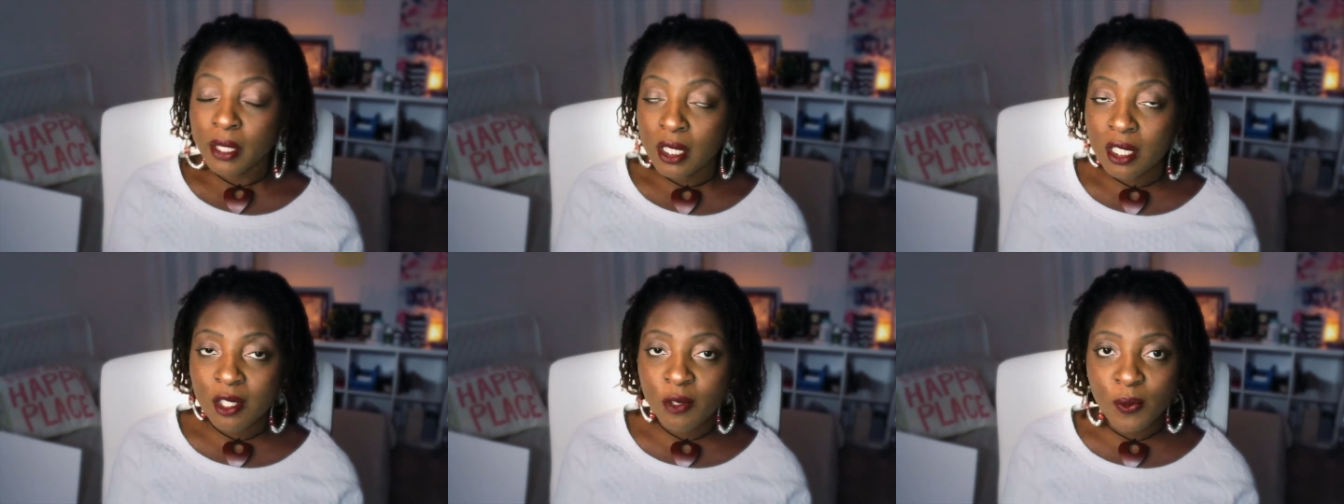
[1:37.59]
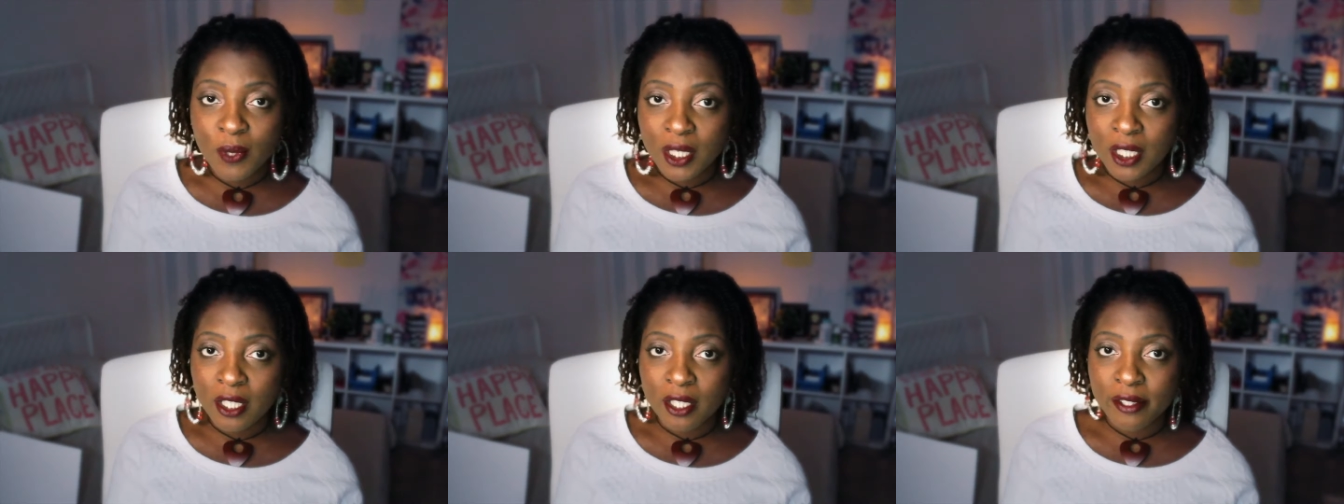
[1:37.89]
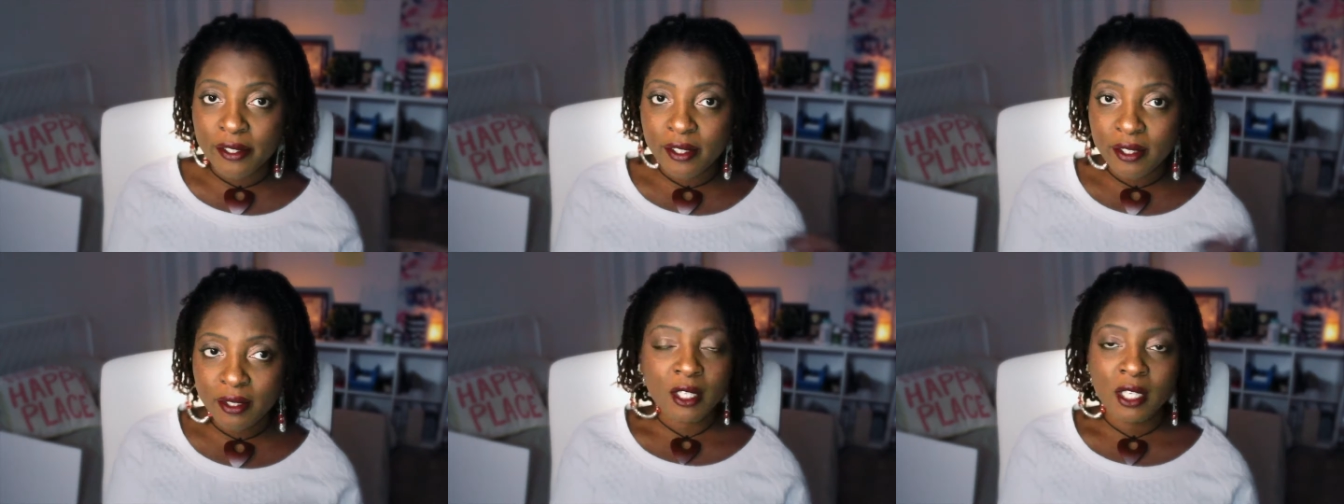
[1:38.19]
It is what it
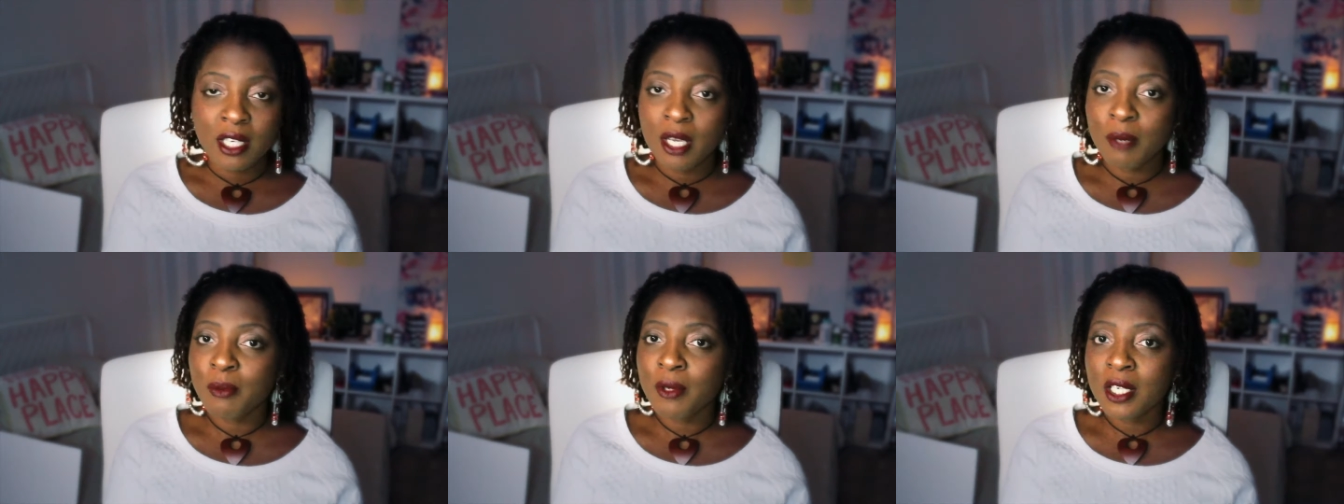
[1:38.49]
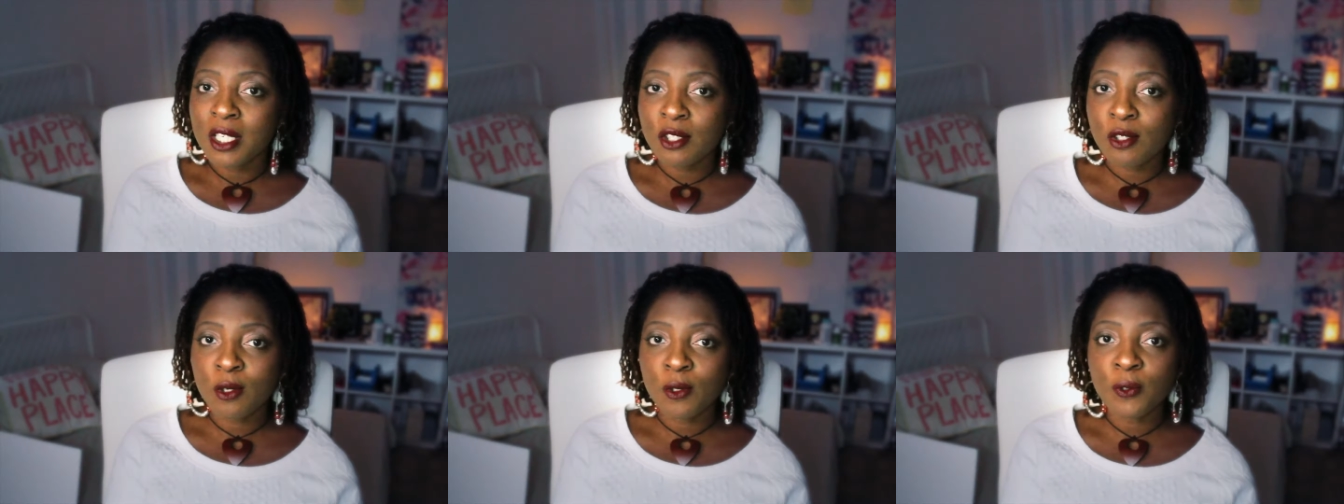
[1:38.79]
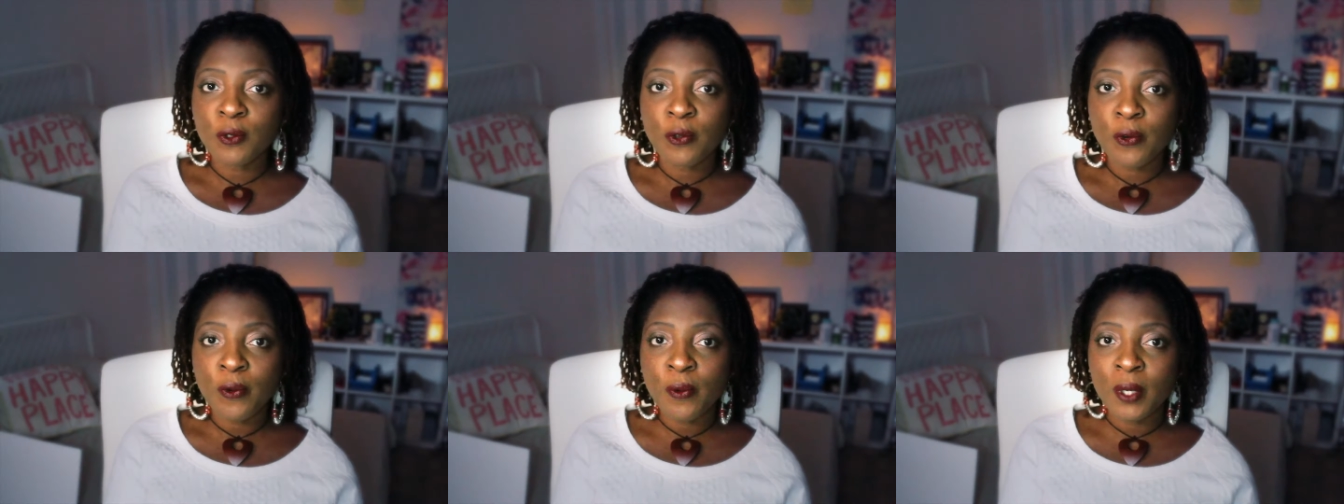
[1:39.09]
is. Celebrities
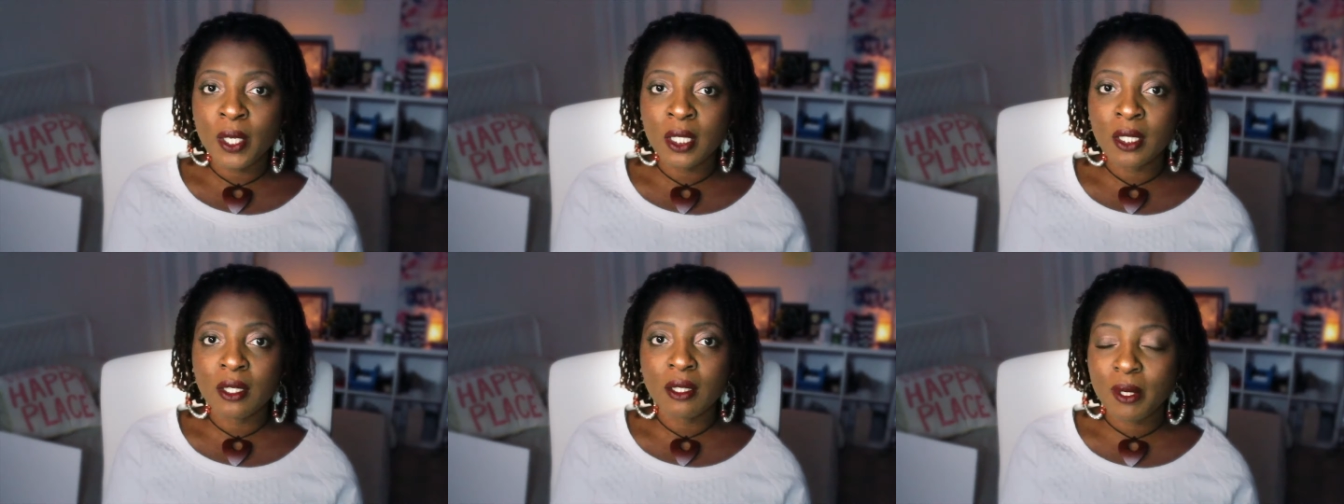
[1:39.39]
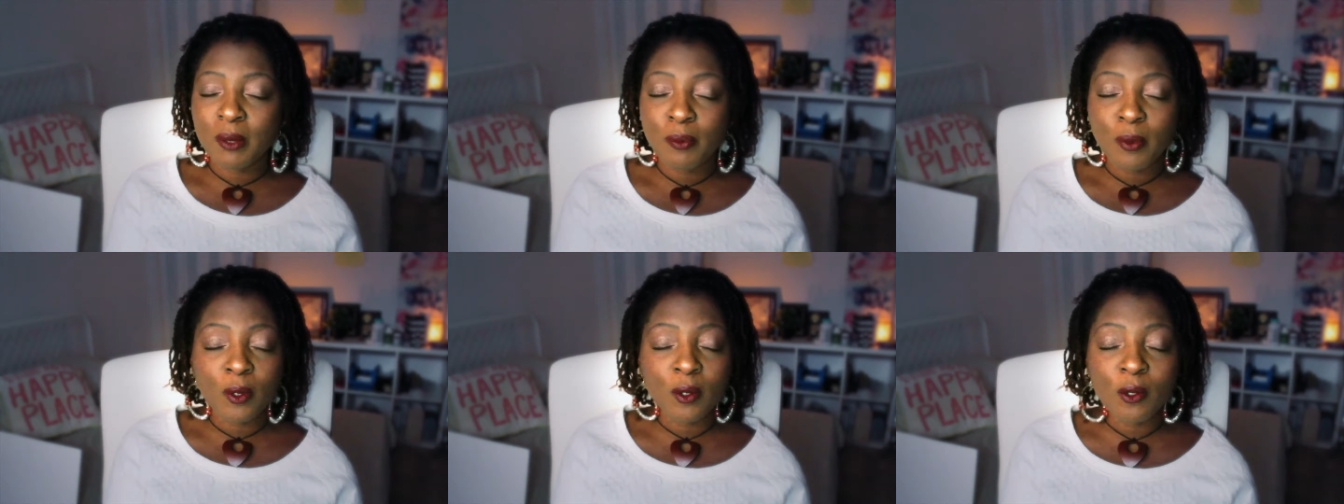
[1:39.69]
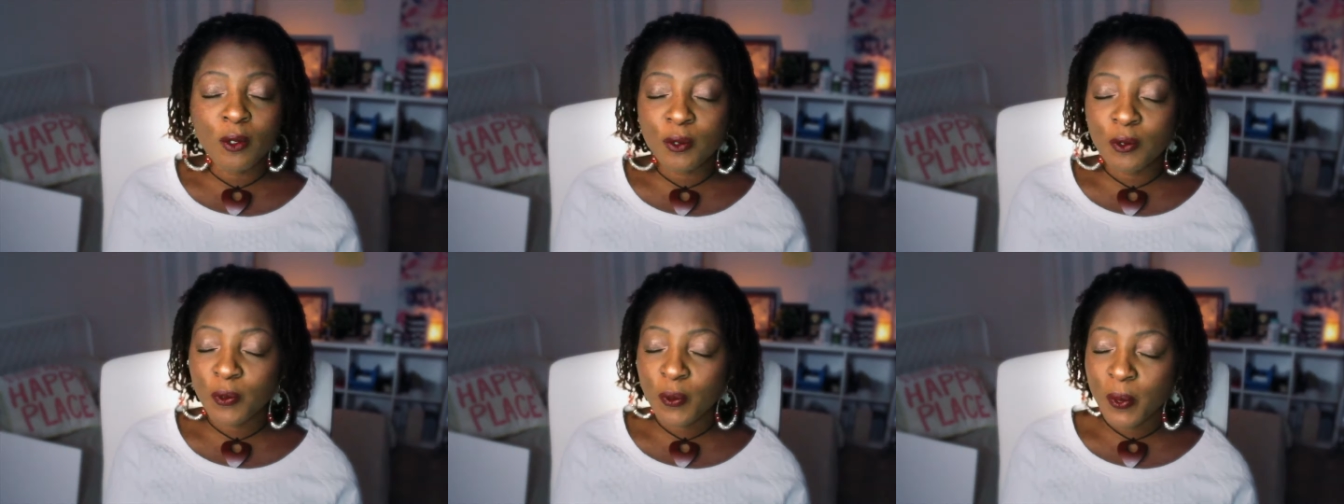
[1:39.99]
go through it. People
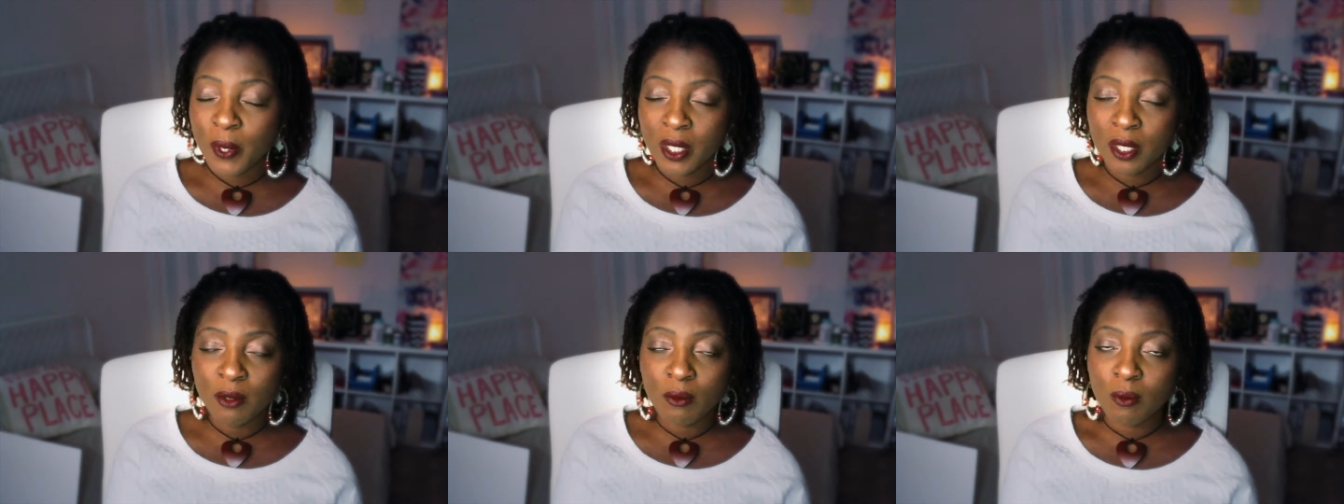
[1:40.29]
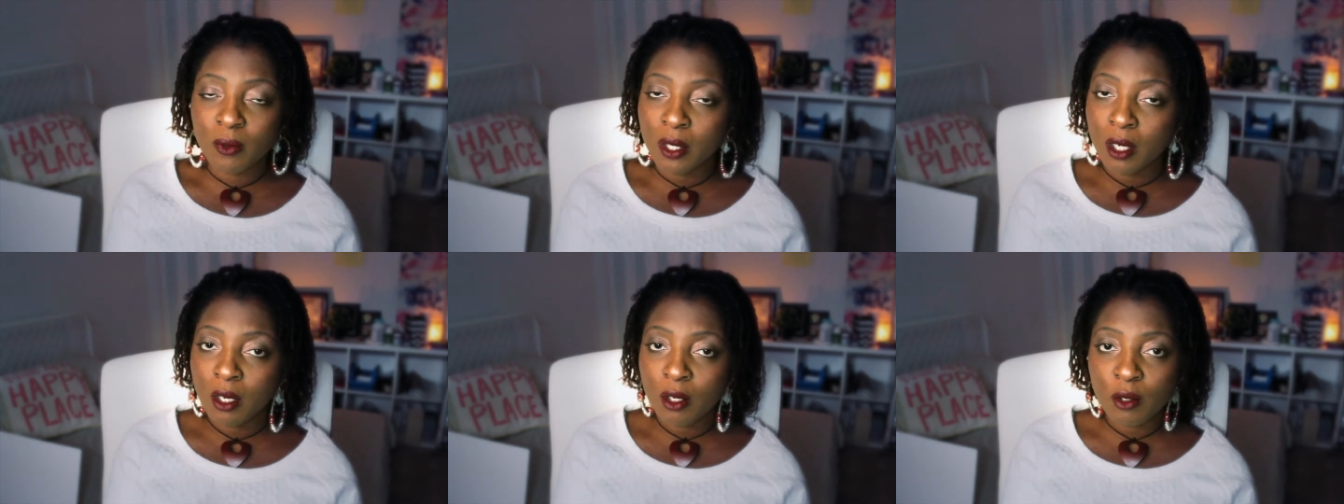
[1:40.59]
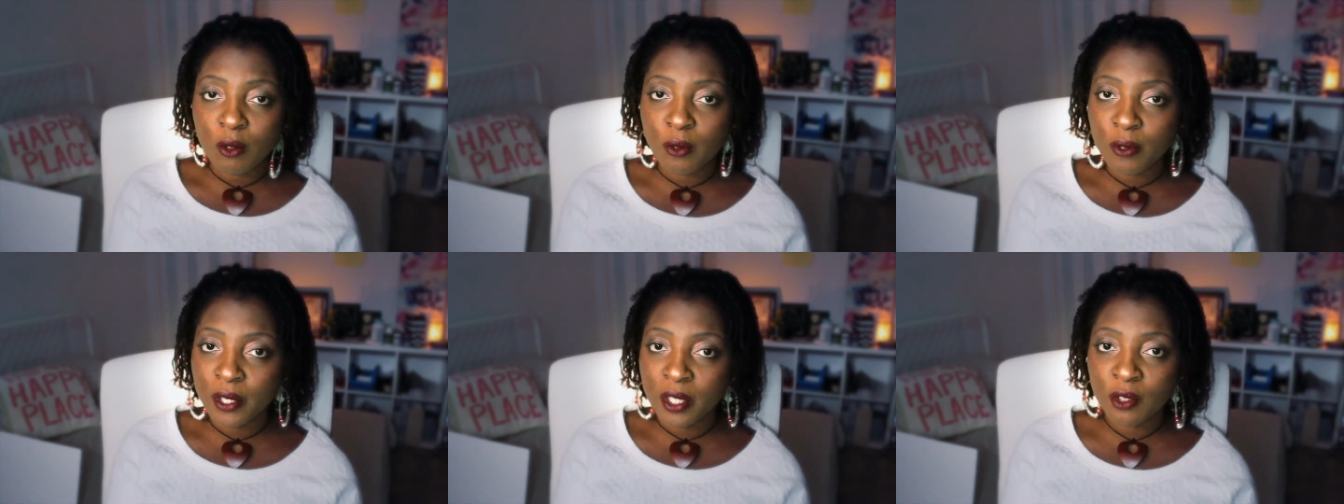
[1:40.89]
go through it. We're
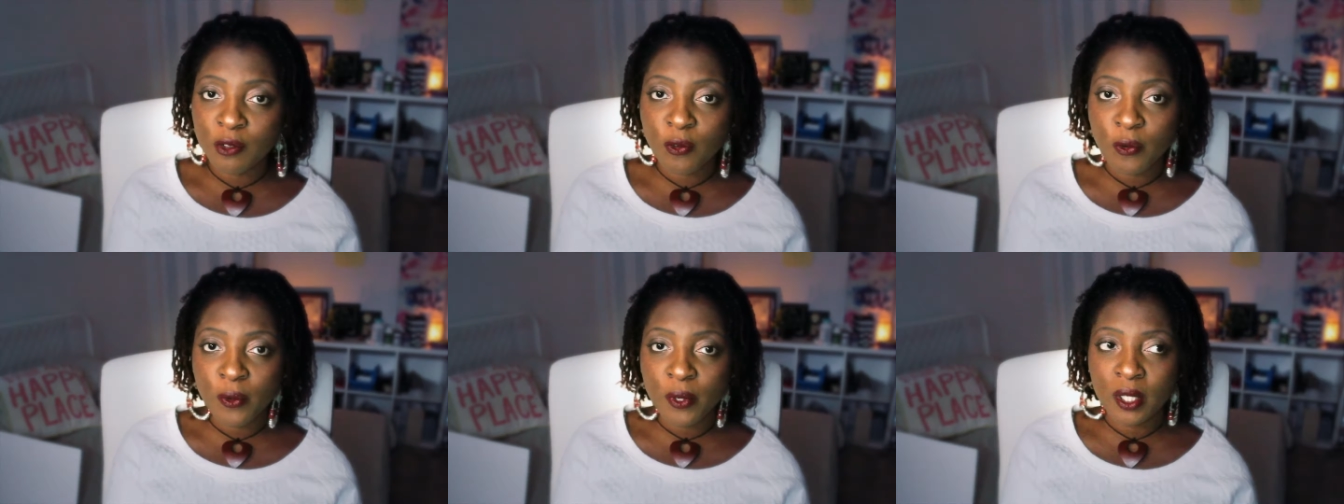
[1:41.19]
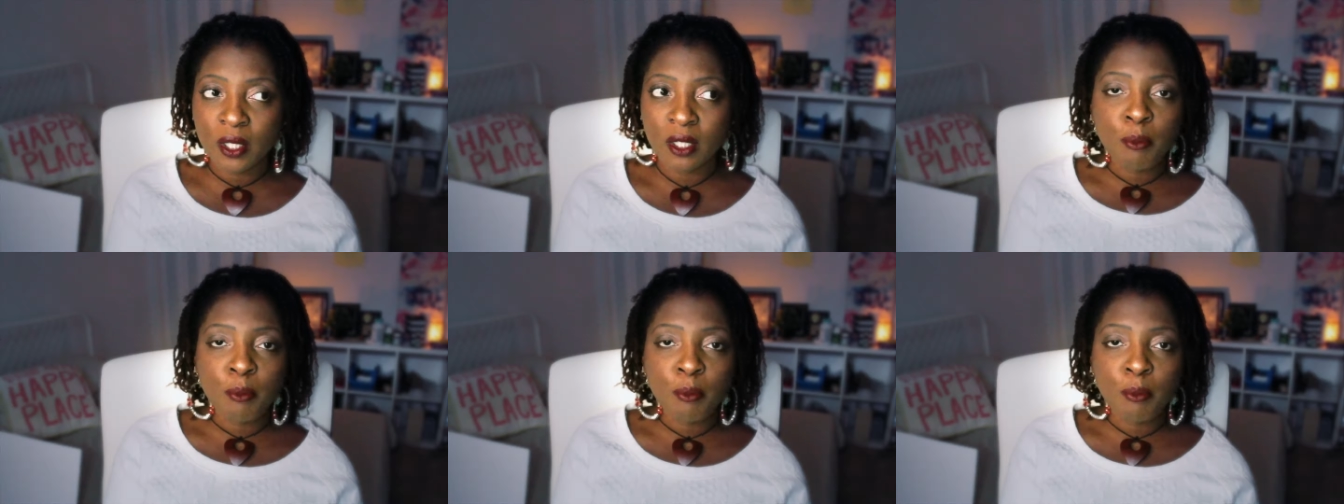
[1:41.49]
all going through